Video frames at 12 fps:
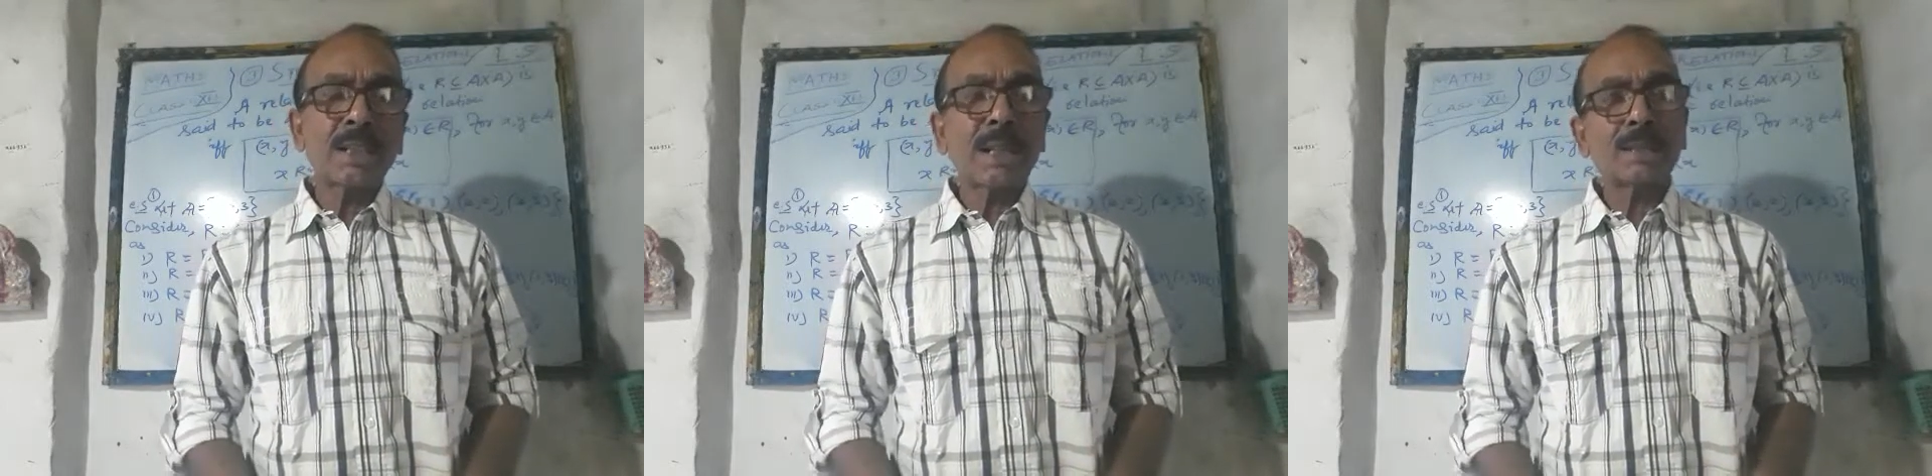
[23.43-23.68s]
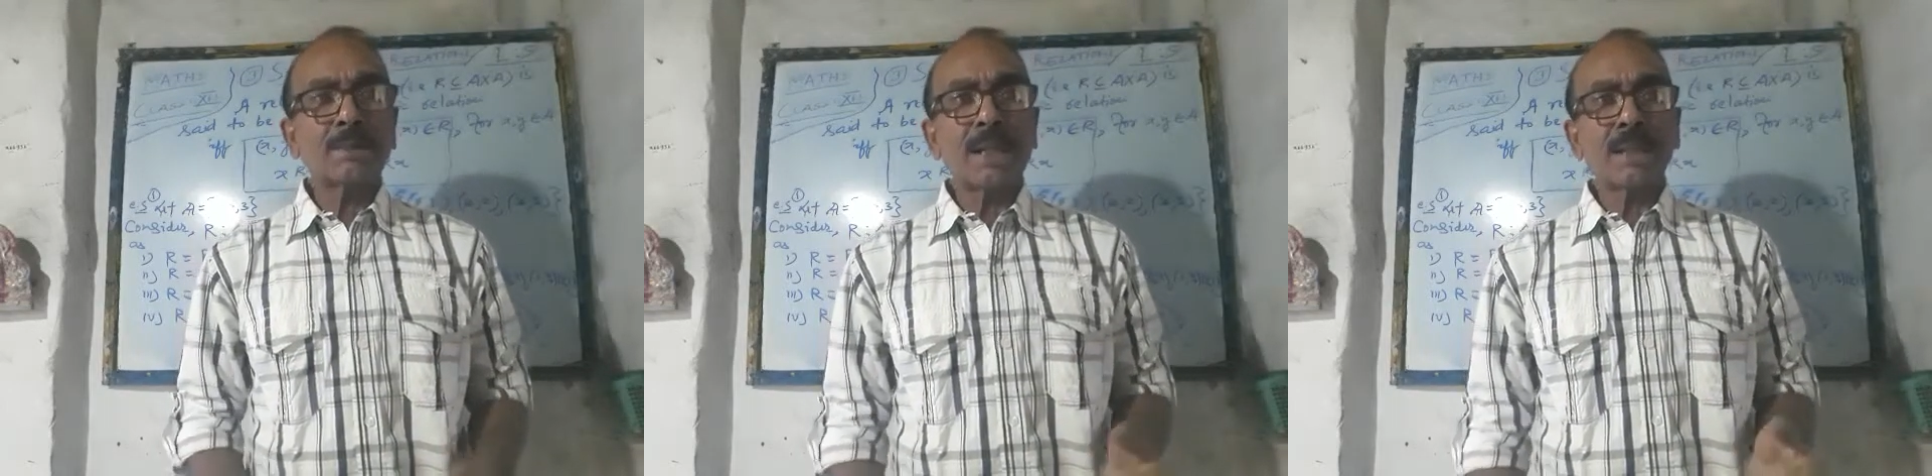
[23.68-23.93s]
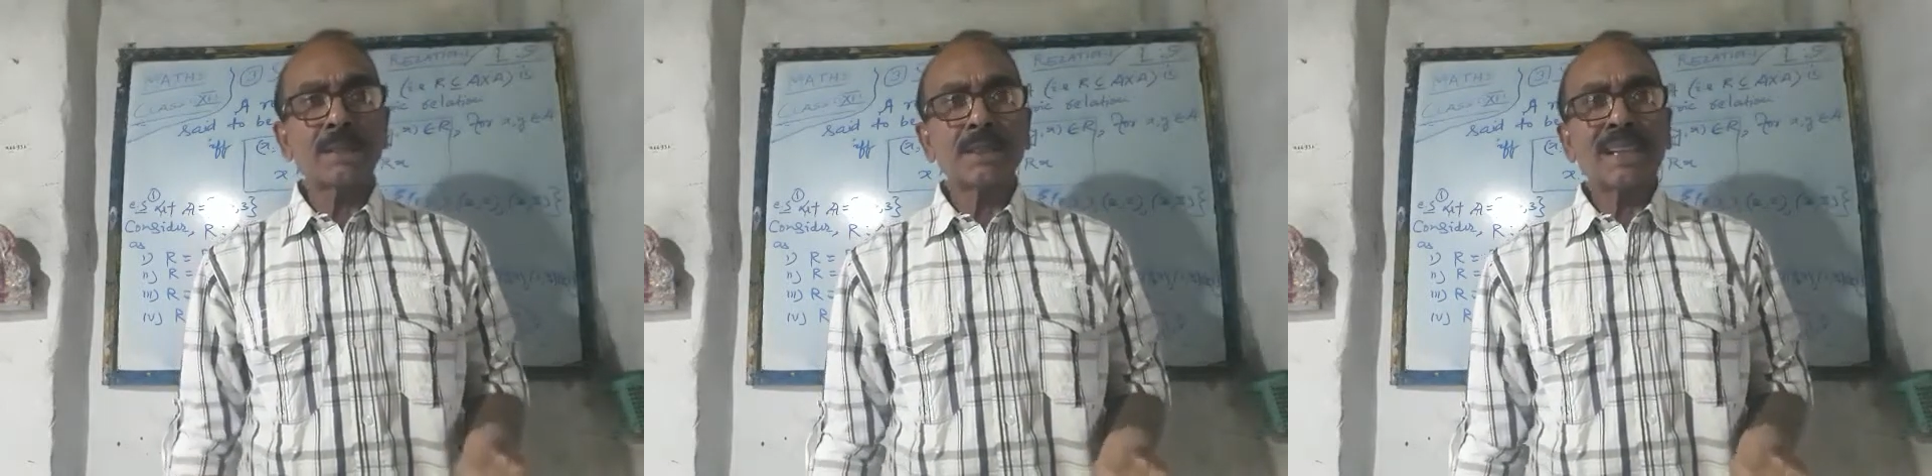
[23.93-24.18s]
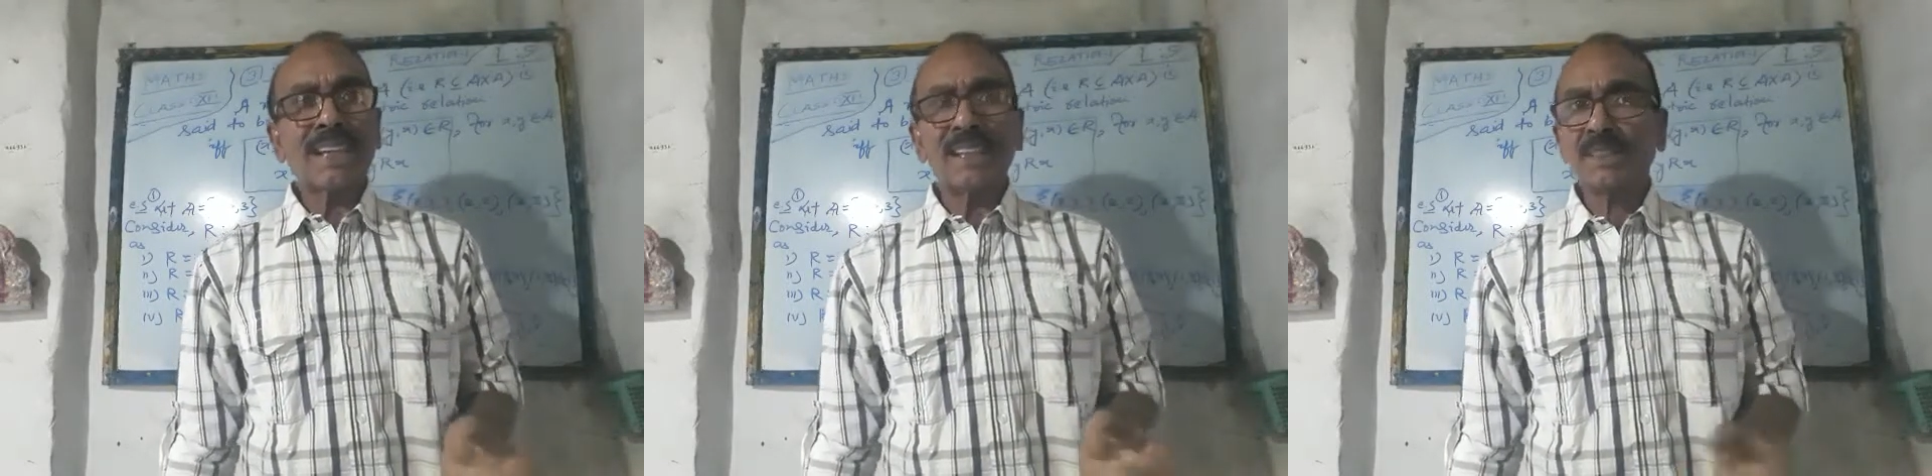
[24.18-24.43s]
as well as
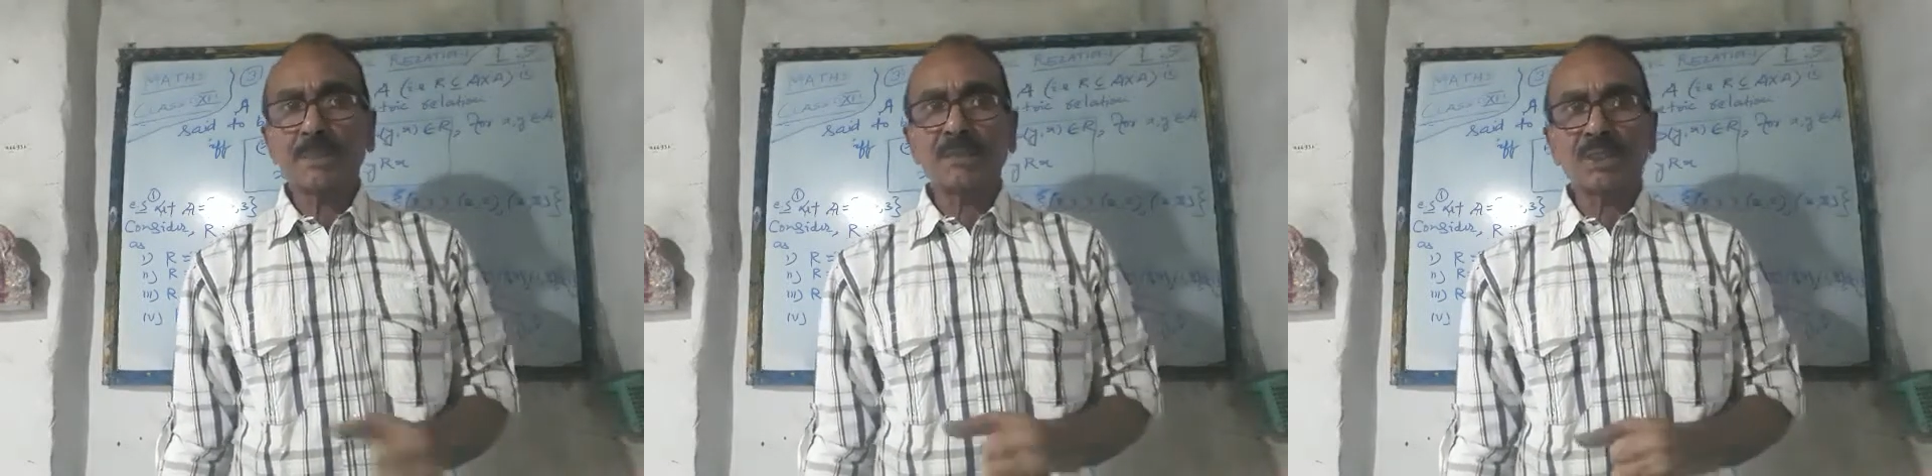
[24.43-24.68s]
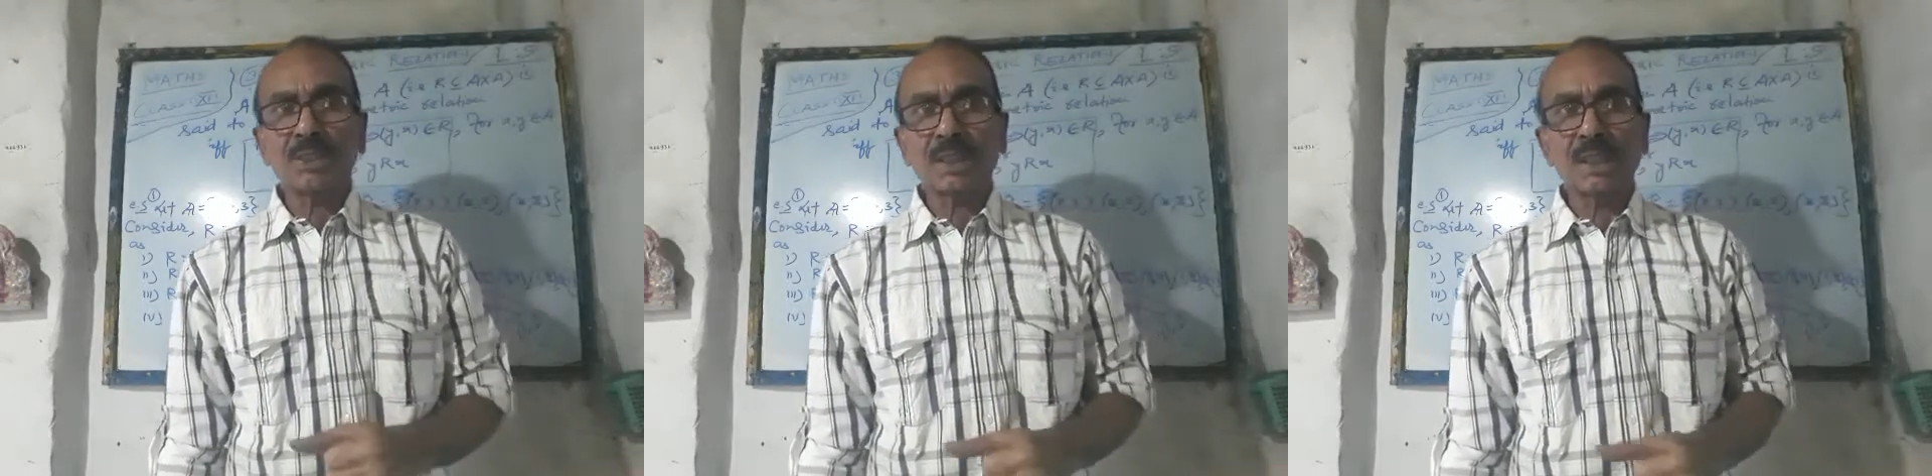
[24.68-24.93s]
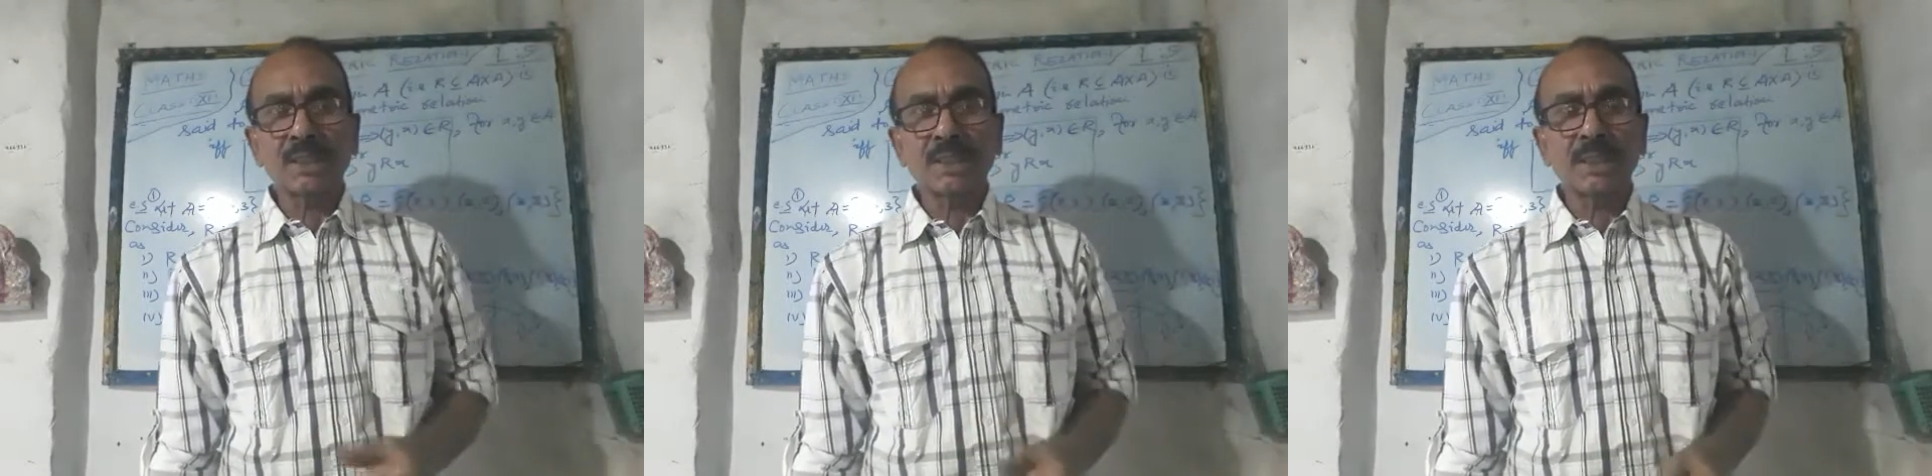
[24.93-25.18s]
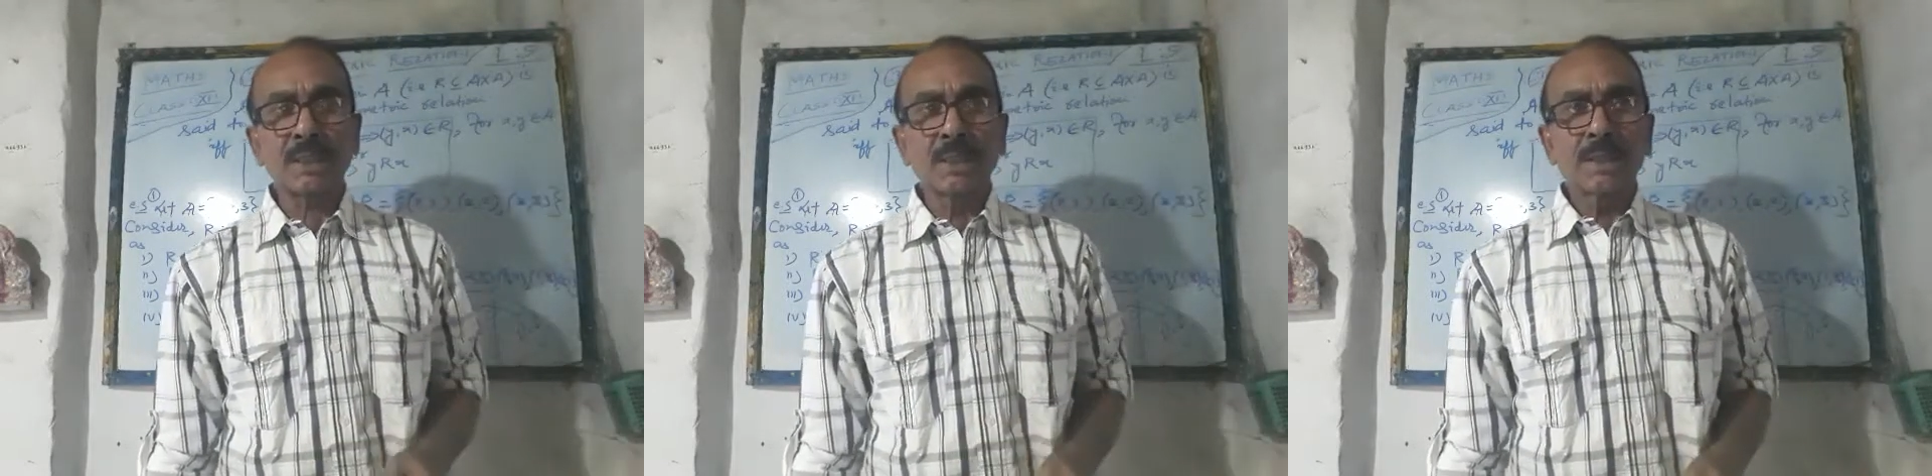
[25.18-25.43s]
asymmetric
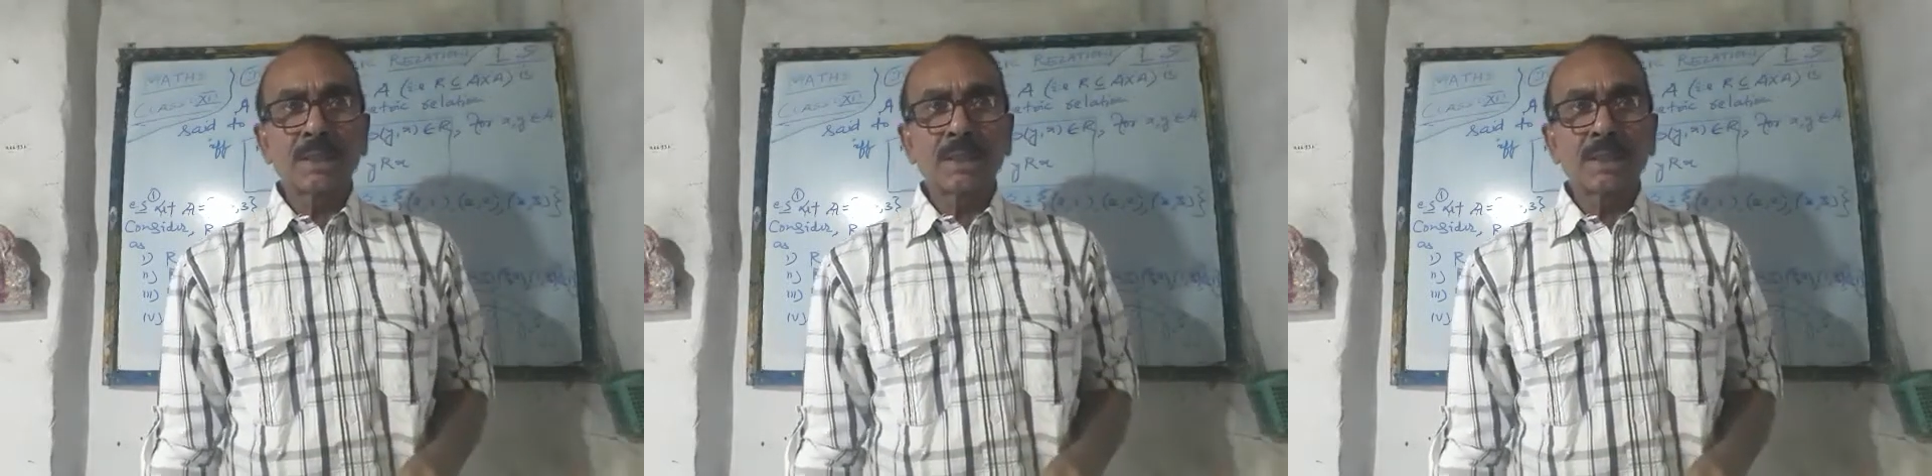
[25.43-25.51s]
relation.